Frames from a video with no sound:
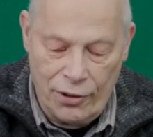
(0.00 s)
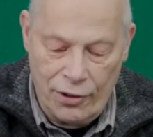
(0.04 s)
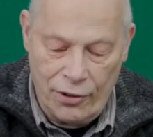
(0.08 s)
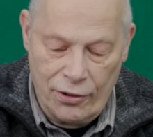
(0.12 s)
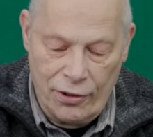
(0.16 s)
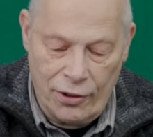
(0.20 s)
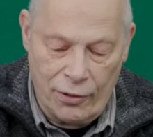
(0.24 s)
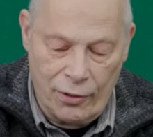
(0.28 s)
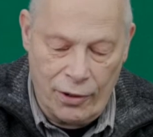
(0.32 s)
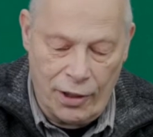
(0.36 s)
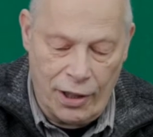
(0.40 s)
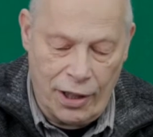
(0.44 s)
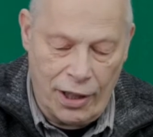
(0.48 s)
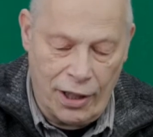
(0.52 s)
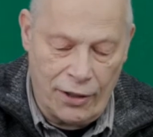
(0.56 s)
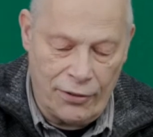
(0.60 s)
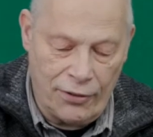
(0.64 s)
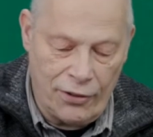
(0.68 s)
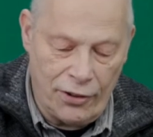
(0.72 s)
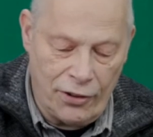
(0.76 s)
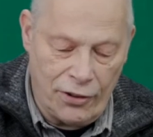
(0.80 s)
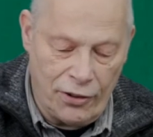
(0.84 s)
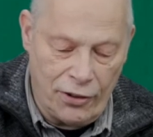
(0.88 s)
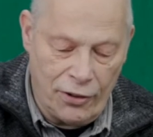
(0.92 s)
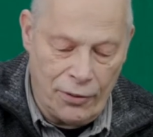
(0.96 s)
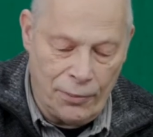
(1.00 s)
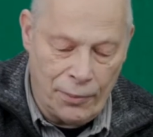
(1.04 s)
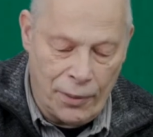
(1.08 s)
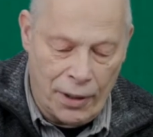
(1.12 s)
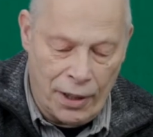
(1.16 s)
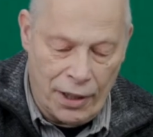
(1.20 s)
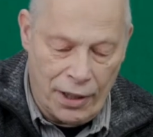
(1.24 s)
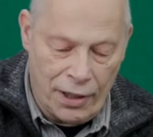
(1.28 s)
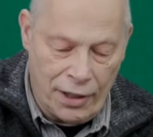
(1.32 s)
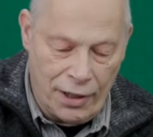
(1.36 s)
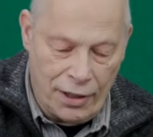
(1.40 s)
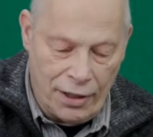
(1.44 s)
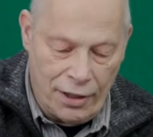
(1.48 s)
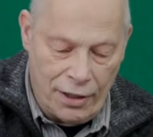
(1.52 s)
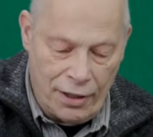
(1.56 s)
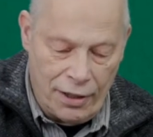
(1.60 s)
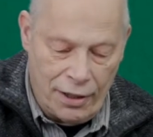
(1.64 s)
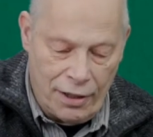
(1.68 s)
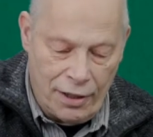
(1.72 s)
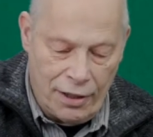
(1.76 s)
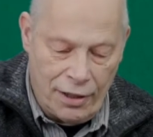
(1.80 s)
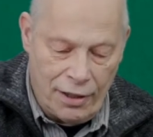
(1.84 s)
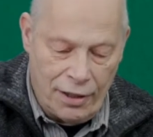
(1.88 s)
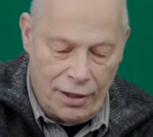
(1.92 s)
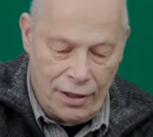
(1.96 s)
So I have to do my
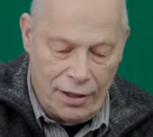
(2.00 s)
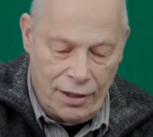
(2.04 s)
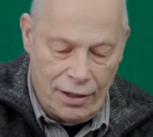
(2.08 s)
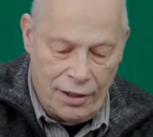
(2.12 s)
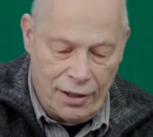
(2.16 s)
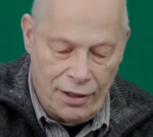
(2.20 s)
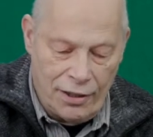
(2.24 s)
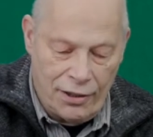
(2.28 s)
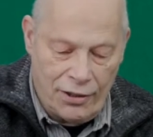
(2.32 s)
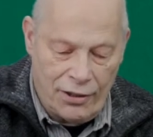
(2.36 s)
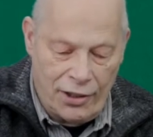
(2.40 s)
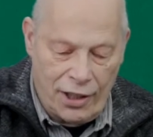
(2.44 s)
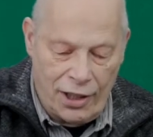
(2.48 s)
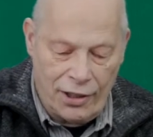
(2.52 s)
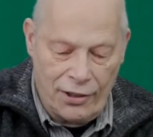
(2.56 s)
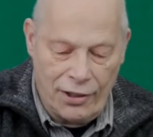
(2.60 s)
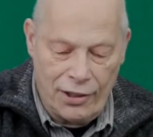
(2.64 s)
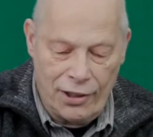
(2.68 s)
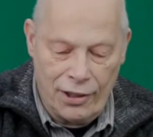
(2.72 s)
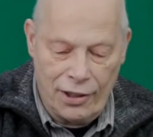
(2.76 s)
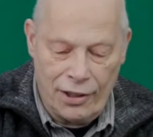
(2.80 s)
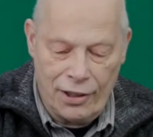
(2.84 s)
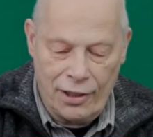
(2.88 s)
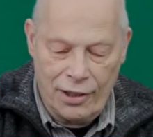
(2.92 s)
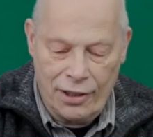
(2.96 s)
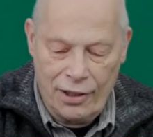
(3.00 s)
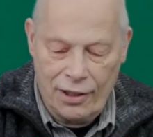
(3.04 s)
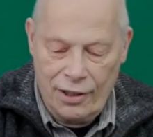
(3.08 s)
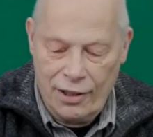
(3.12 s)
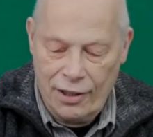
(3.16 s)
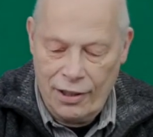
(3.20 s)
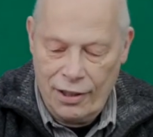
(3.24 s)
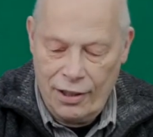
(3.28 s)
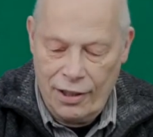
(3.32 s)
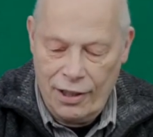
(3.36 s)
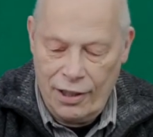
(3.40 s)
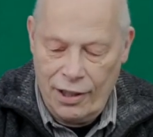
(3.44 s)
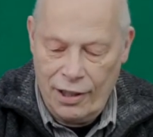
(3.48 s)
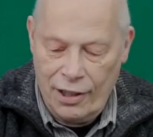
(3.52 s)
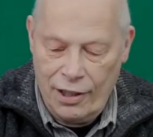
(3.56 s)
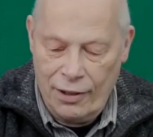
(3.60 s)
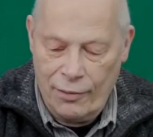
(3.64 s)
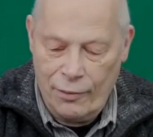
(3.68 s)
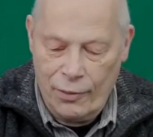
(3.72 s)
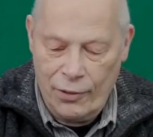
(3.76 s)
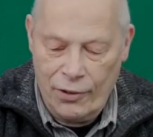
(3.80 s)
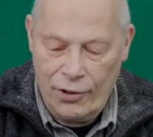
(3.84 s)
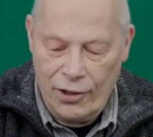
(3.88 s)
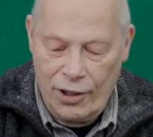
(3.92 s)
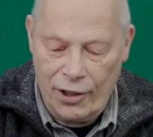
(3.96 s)
setting here,
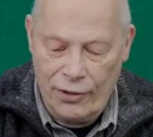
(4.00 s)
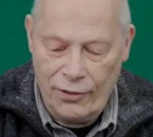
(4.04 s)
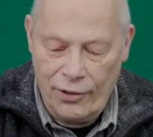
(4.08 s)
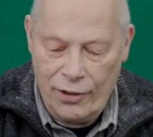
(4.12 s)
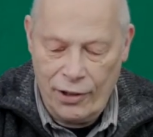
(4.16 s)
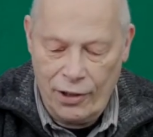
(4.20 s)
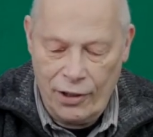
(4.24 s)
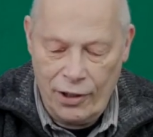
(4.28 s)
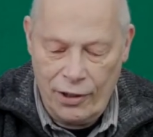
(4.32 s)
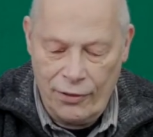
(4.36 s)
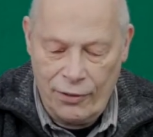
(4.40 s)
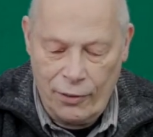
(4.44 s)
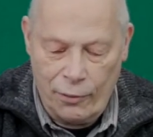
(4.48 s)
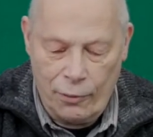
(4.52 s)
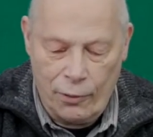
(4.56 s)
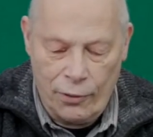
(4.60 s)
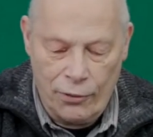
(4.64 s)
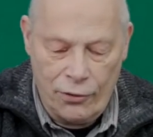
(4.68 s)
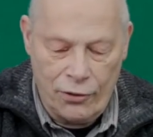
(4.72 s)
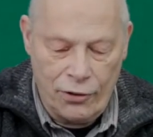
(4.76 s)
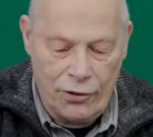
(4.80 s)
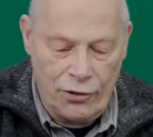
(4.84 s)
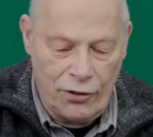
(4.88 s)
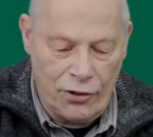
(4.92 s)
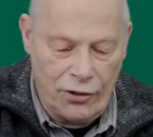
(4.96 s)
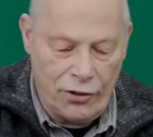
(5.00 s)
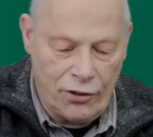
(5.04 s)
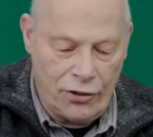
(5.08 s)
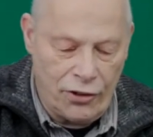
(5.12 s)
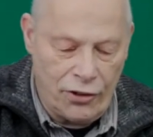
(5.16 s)
whichever. If I want to just